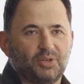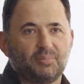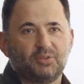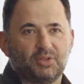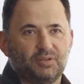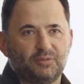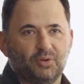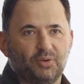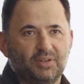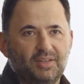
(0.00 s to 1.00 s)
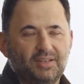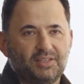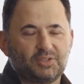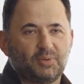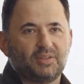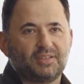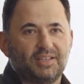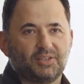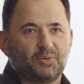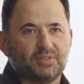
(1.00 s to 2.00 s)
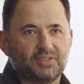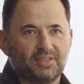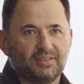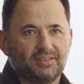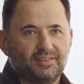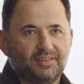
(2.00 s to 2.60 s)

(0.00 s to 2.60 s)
what I'm looking for is quality and quantity.